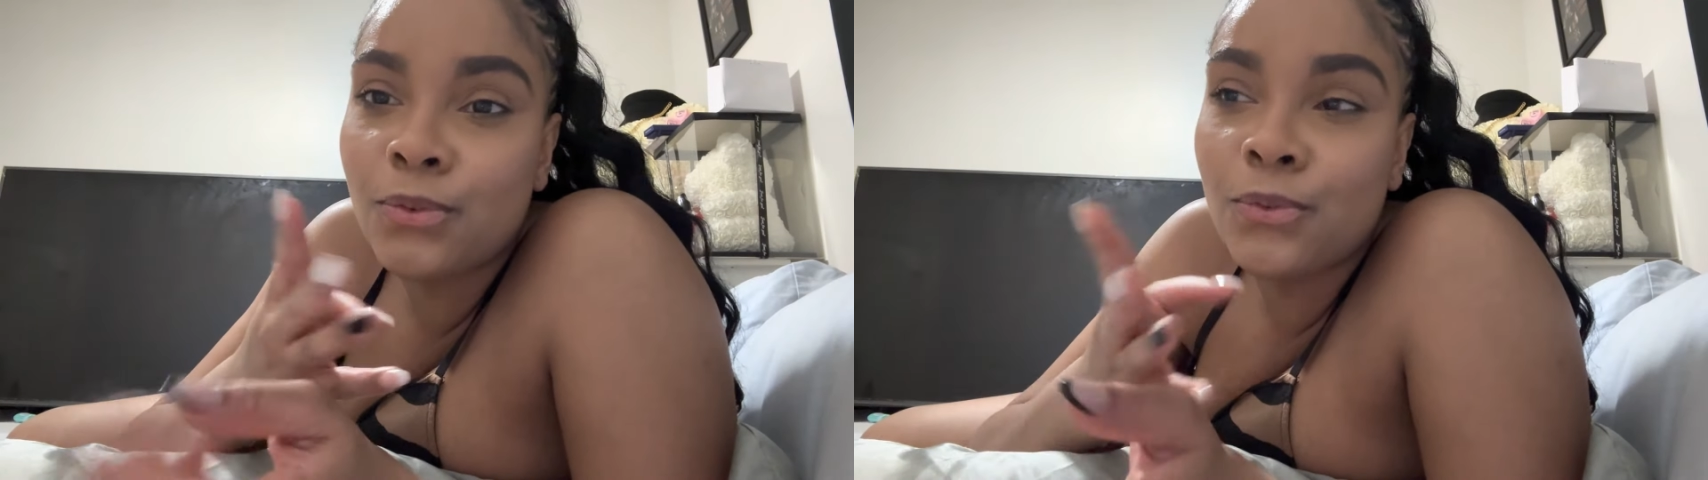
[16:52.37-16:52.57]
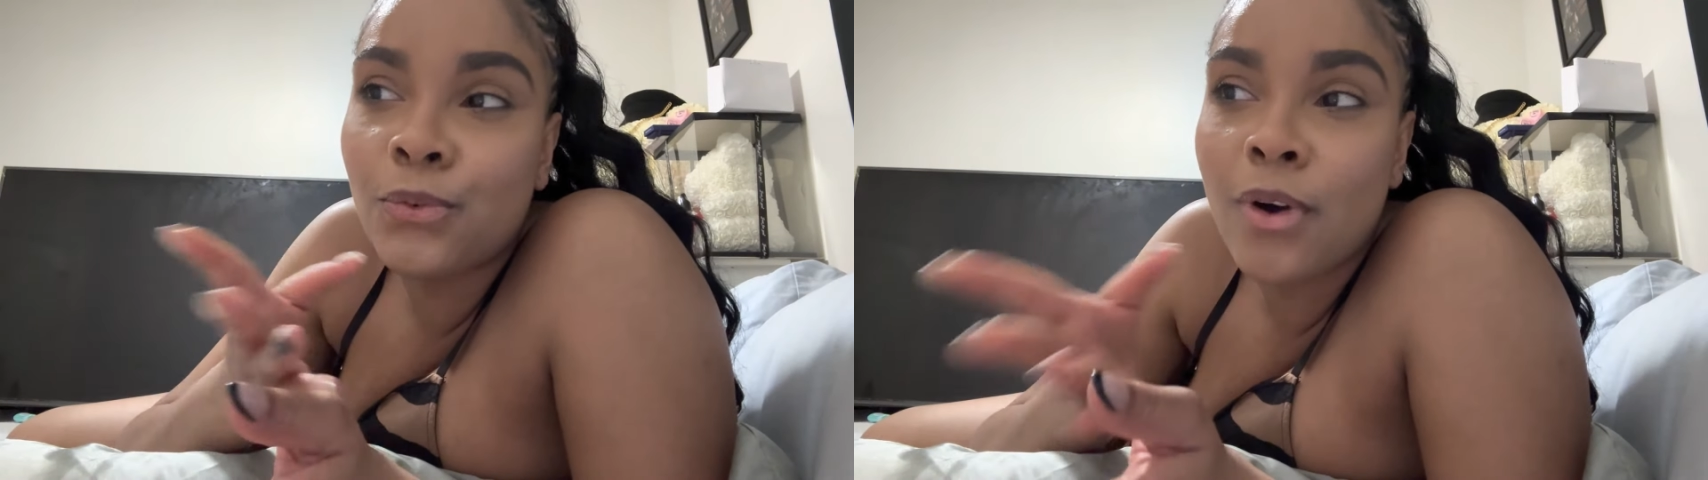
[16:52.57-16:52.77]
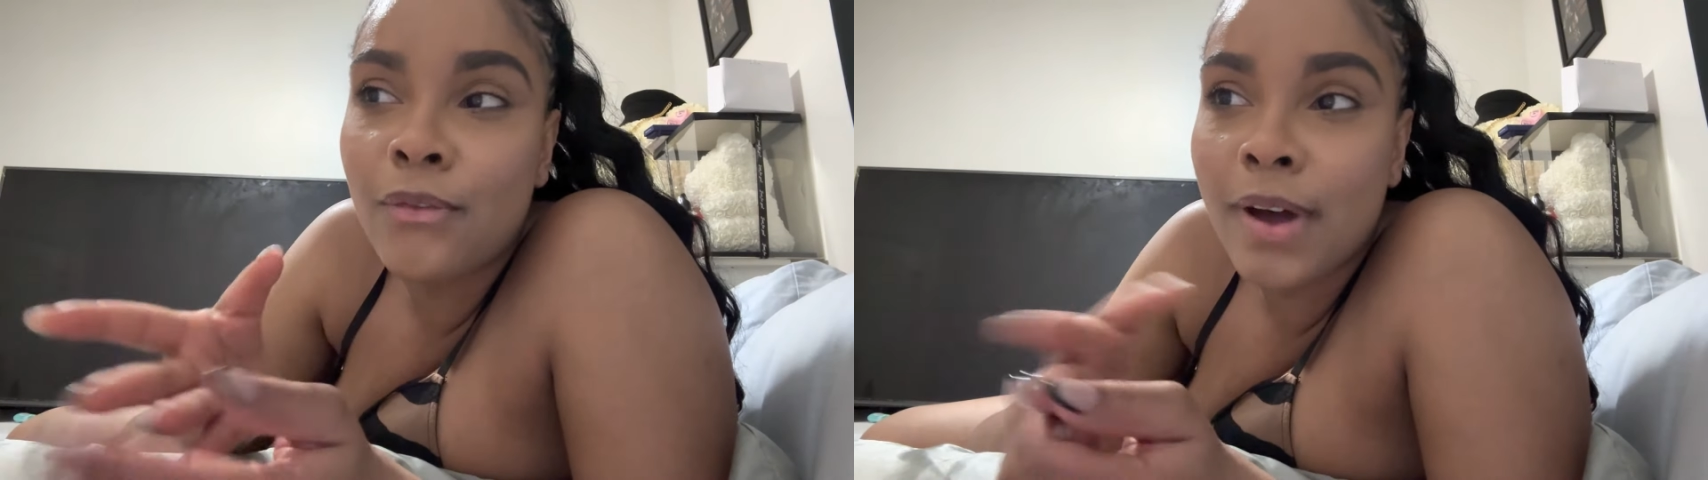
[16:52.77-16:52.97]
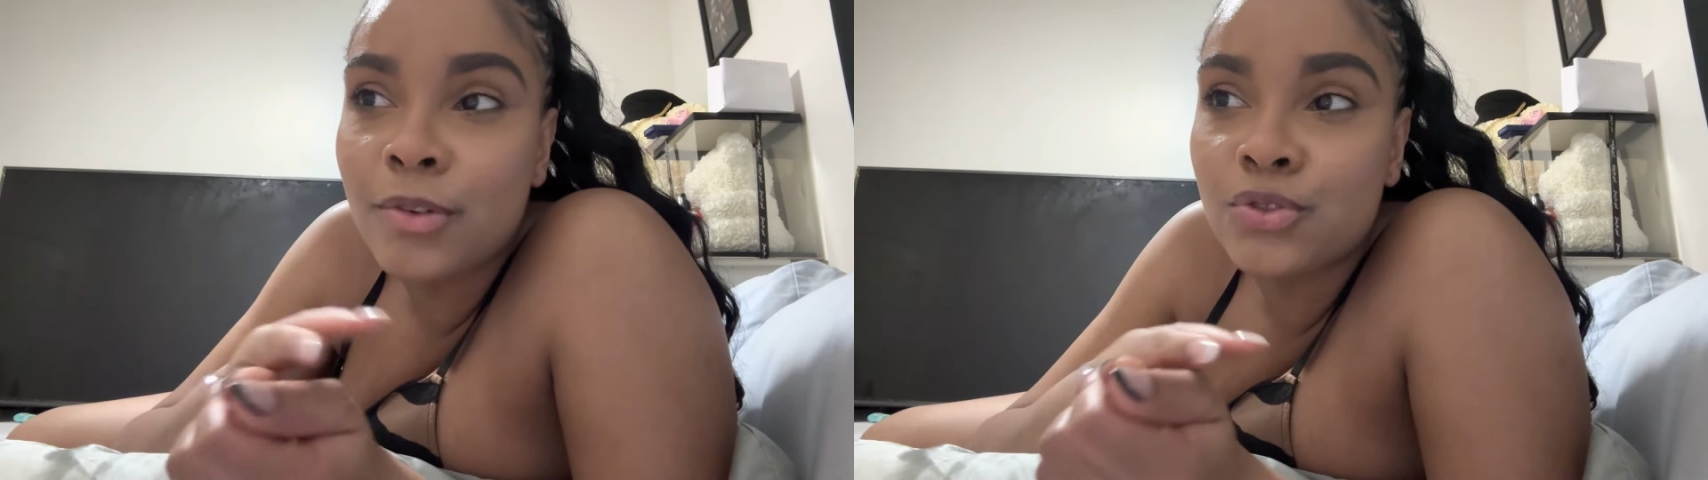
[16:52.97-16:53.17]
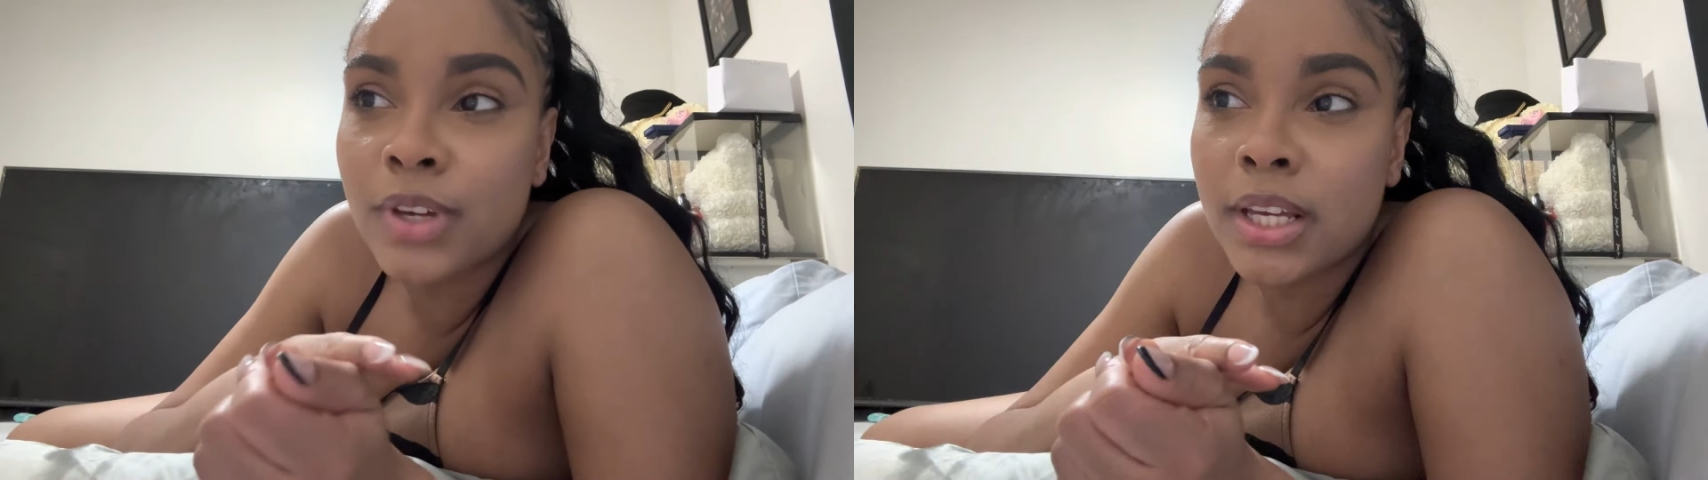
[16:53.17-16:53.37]
4 or 5
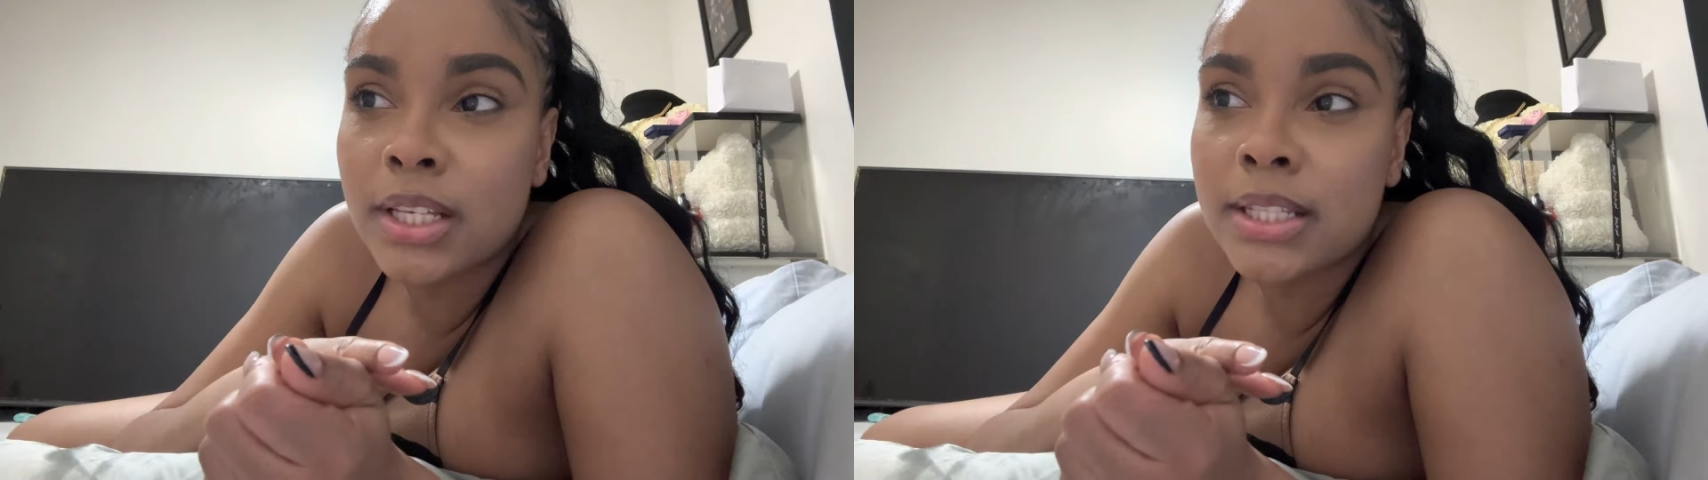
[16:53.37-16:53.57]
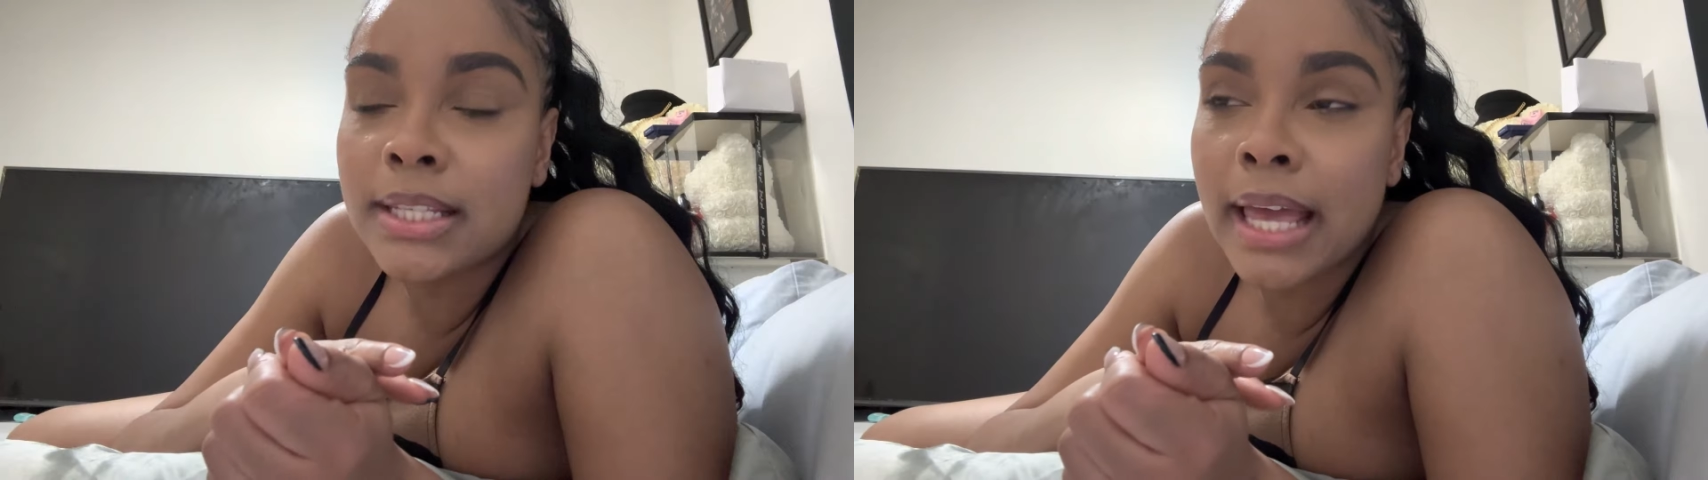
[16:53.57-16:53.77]
drinks